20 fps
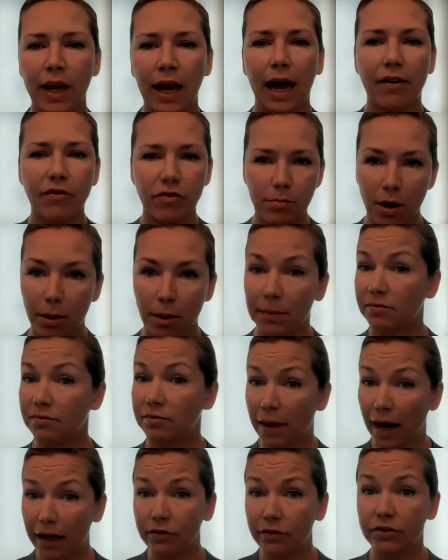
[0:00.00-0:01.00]
have a moment of
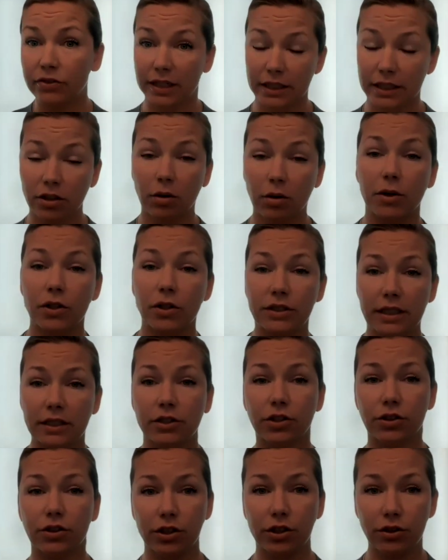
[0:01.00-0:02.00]
mindfulness almost
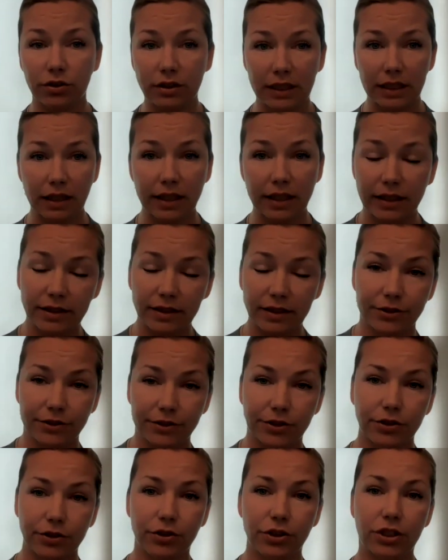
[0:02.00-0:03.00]
as you're using these
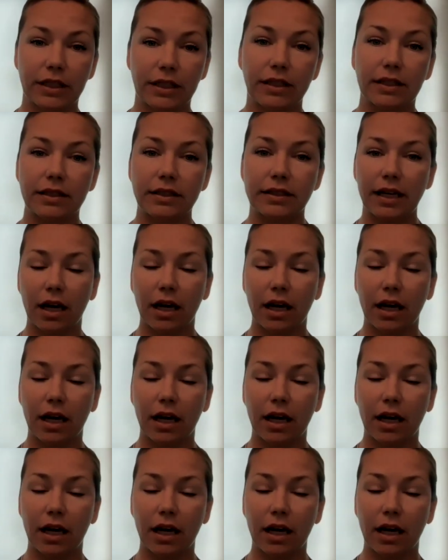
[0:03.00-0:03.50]
solutions,